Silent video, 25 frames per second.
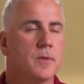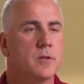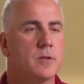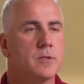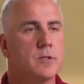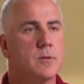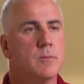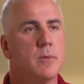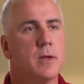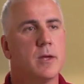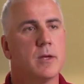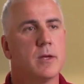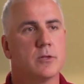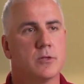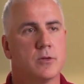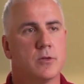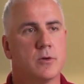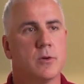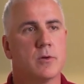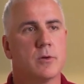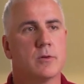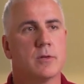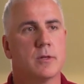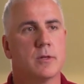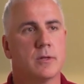to make
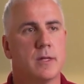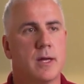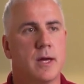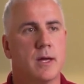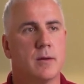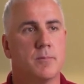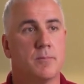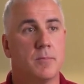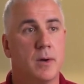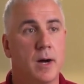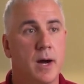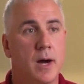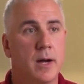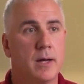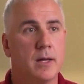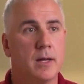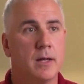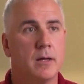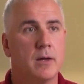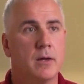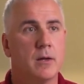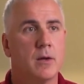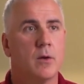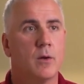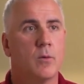sure that that body
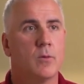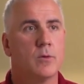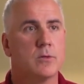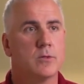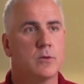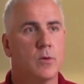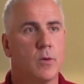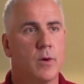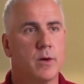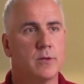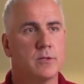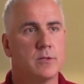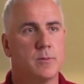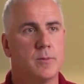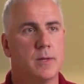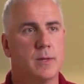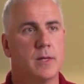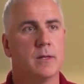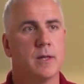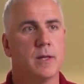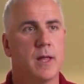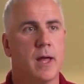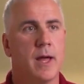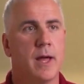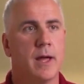was going to be
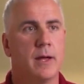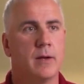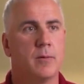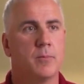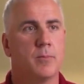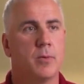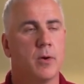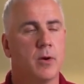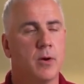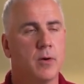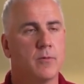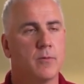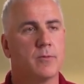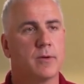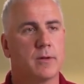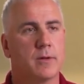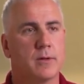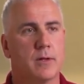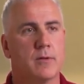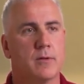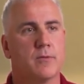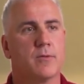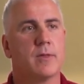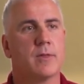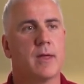lined
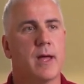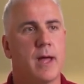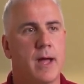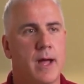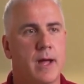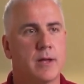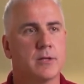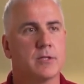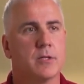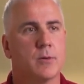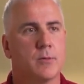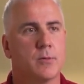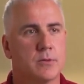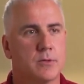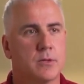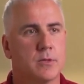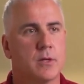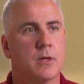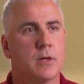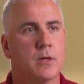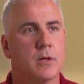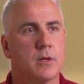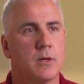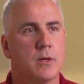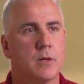perfectly for the hatch that was
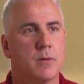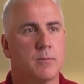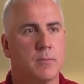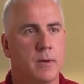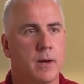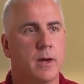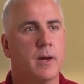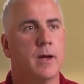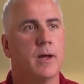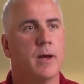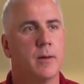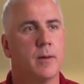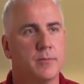going to marry up